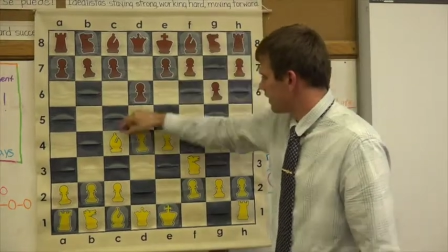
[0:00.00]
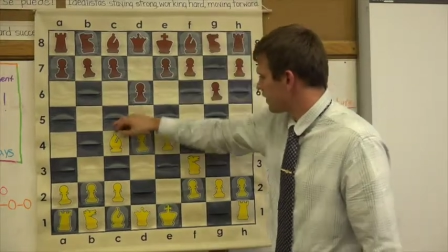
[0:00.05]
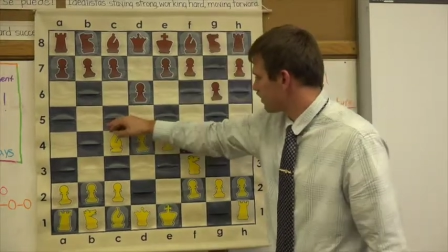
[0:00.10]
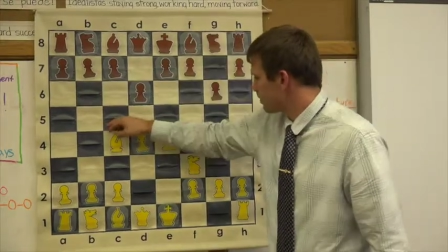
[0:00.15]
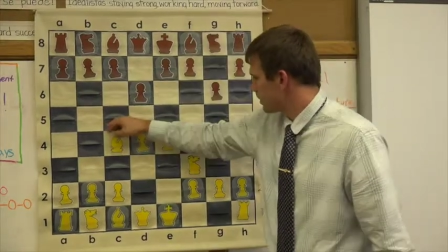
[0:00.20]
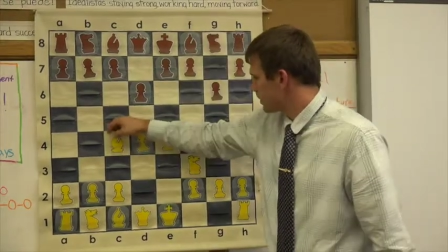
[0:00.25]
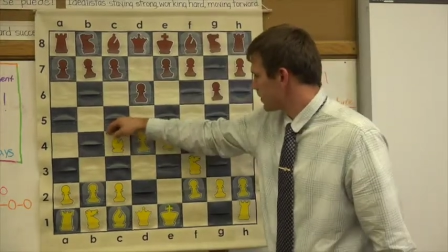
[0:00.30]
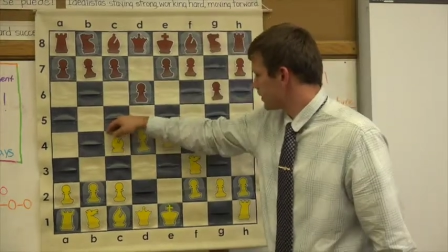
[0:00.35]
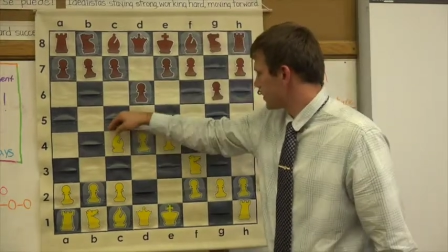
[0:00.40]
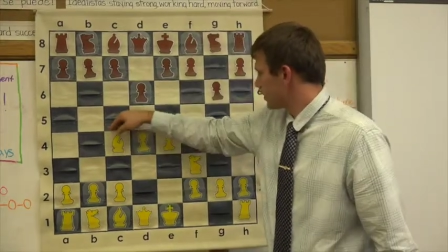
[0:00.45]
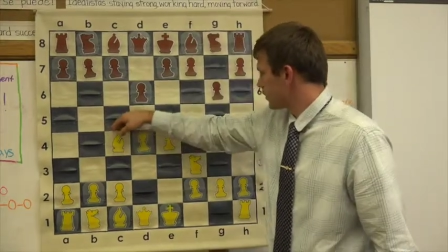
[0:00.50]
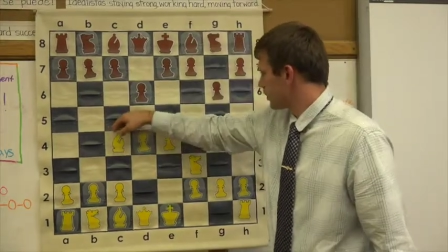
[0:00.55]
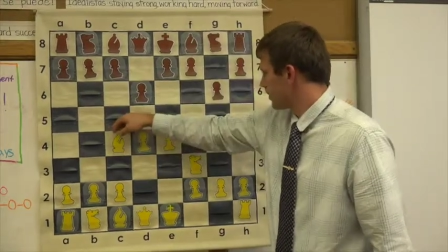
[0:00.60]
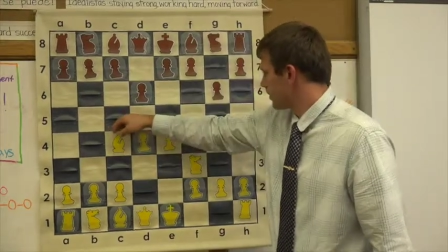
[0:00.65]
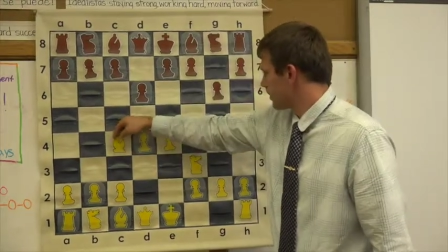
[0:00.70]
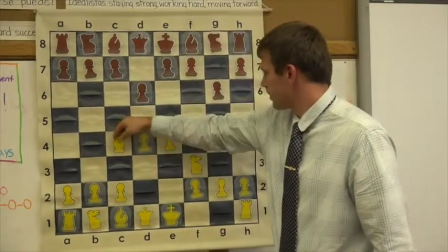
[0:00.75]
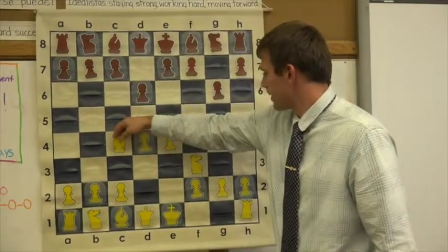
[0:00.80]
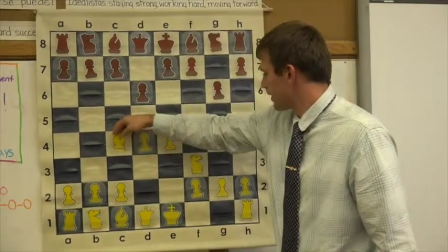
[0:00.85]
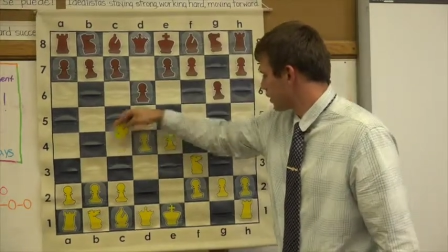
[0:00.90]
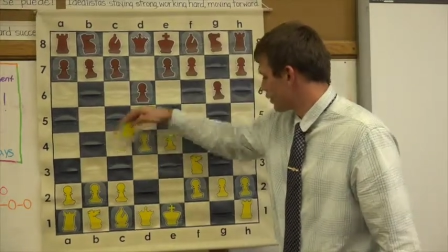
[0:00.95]
this
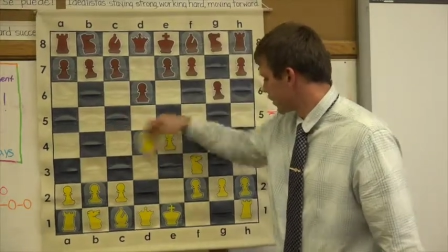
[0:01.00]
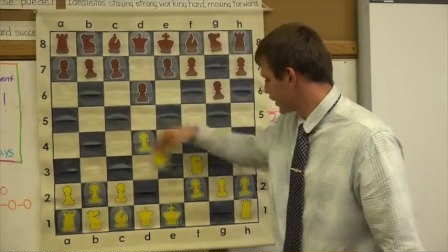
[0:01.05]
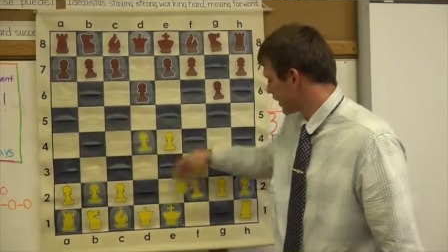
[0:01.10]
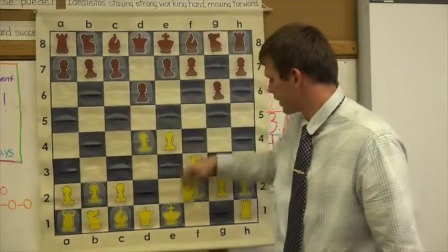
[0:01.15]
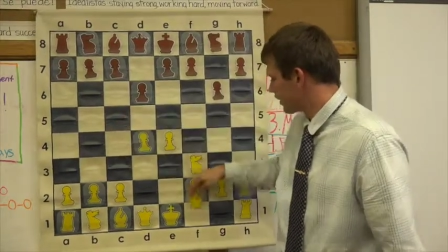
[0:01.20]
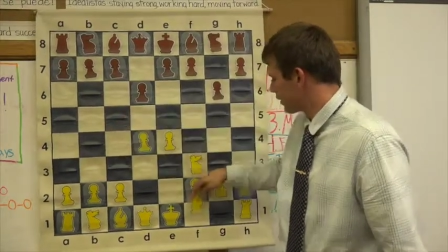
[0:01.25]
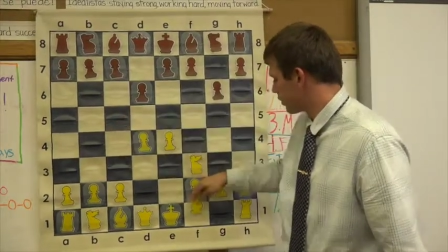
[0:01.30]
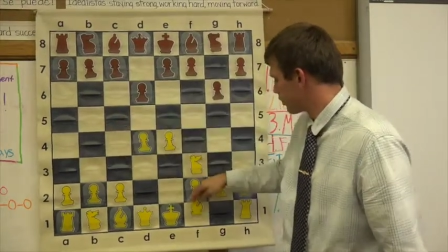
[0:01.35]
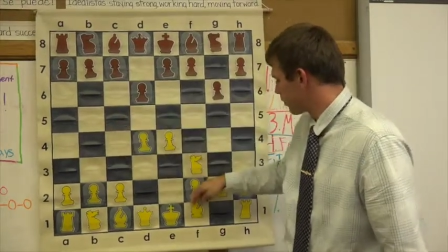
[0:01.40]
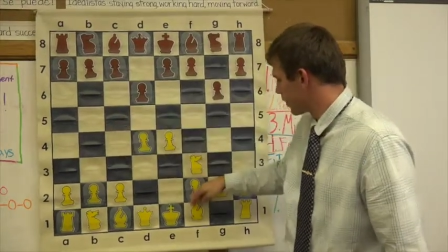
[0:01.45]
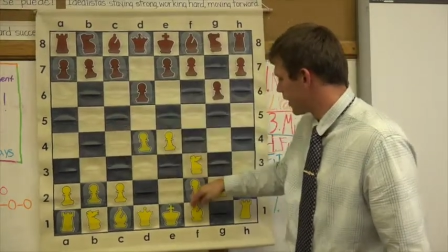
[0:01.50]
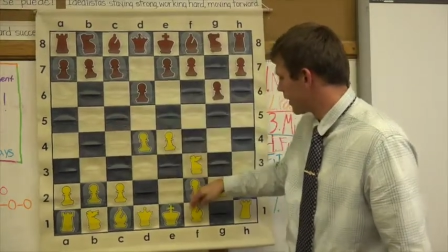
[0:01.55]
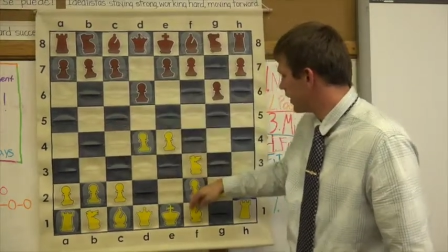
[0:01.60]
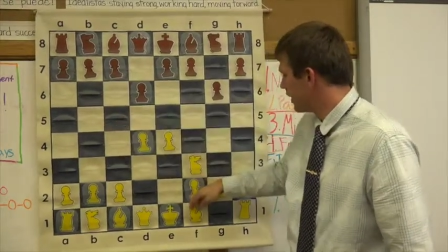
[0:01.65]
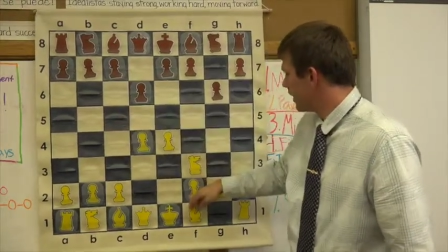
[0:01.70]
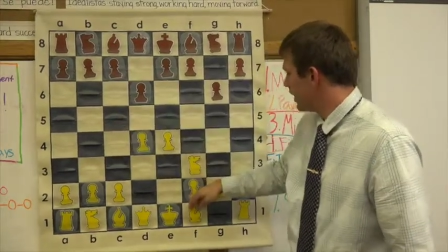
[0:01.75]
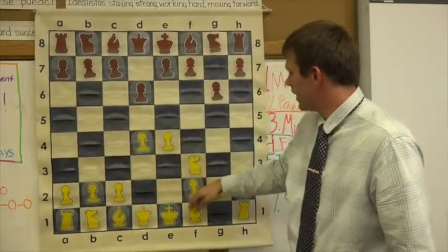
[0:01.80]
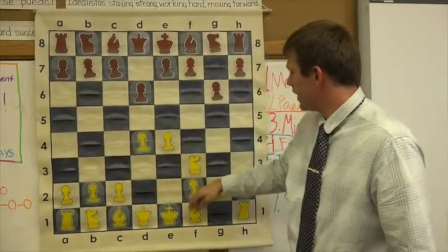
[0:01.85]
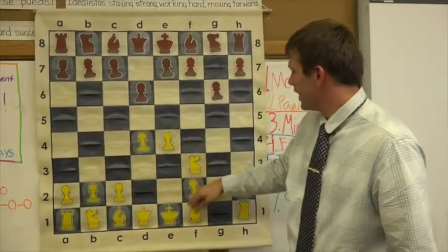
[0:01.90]
position, let me make sure I get this right.